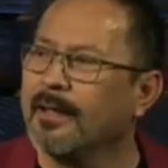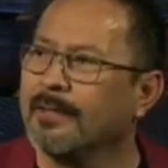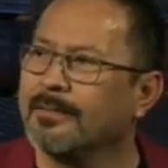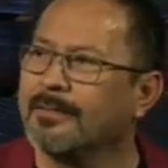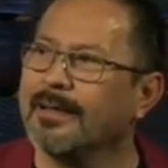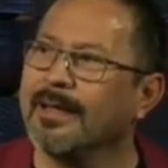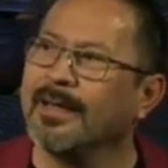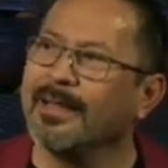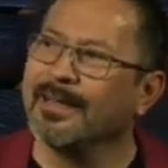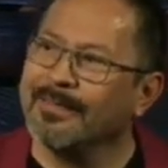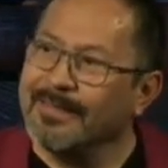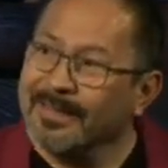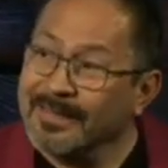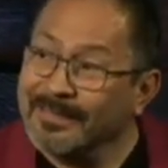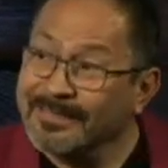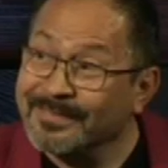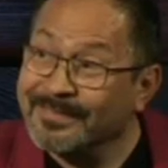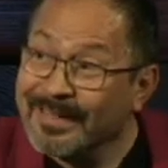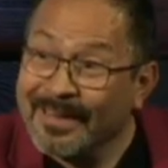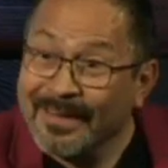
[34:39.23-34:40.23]
See, in
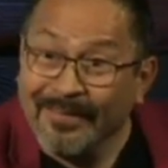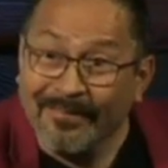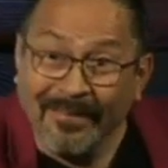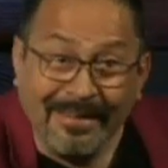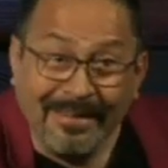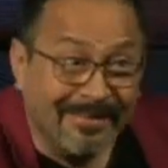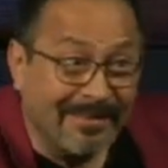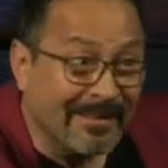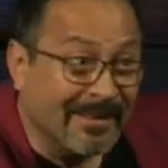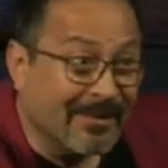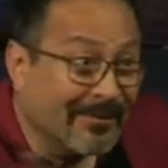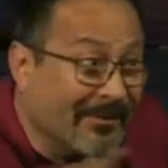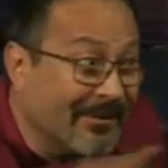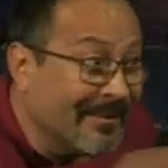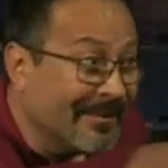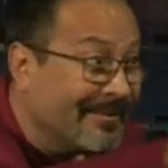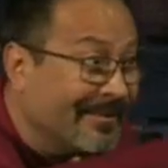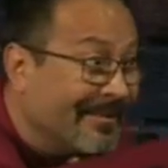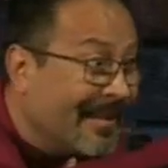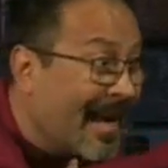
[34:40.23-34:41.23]
this generation of
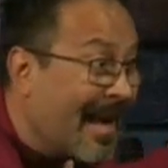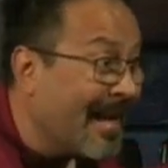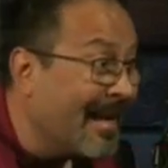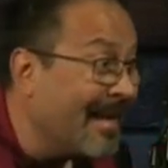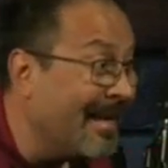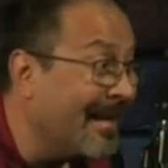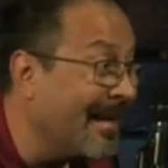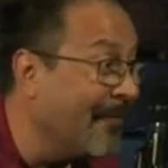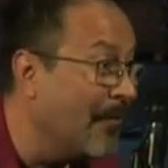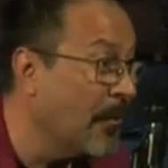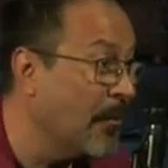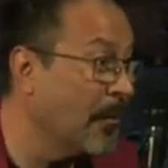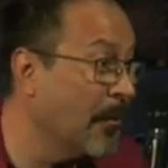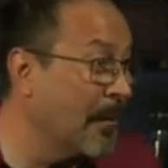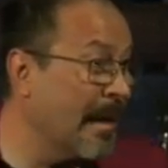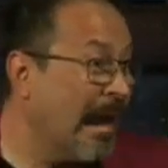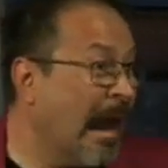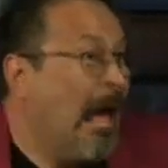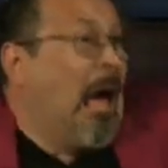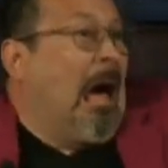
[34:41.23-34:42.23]
Christianity, we would
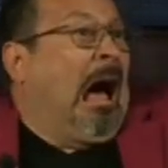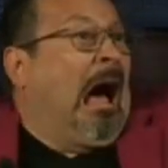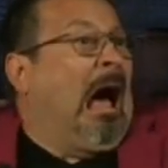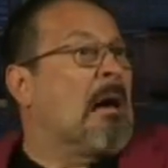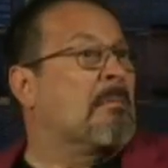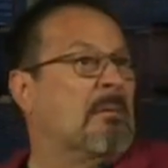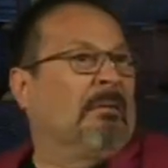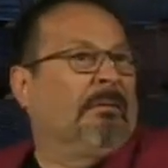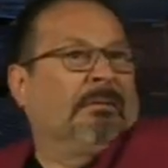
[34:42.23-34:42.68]
have been, I'm